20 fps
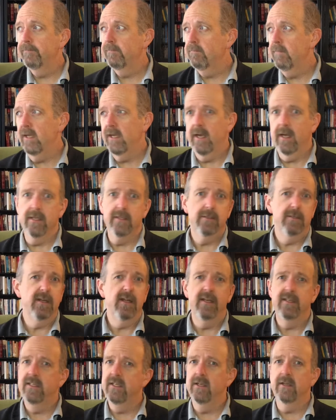because
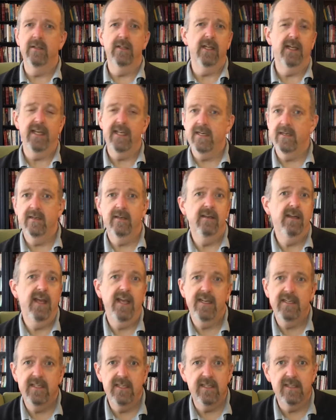until the late
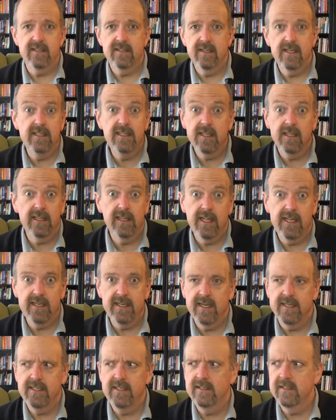
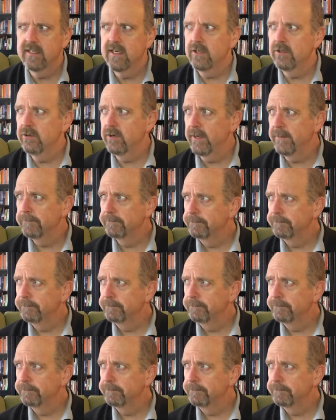19th century,